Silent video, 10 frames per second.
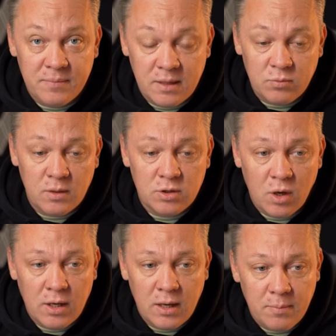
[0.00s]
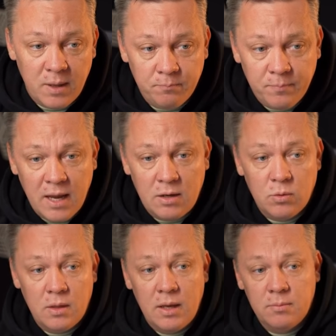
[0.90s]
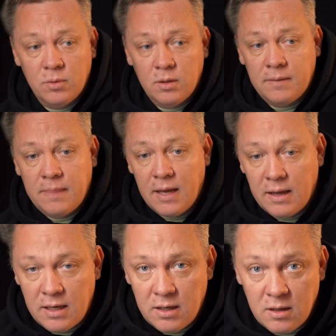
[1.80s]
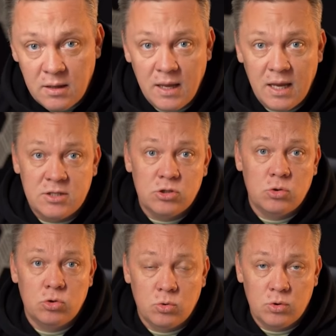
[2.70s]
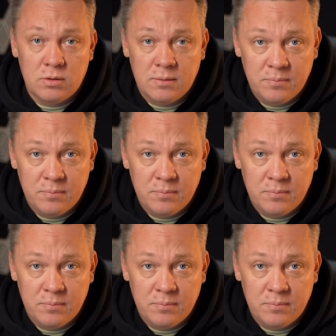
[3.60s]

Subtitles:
If we're talking about manual input, then here, as usual,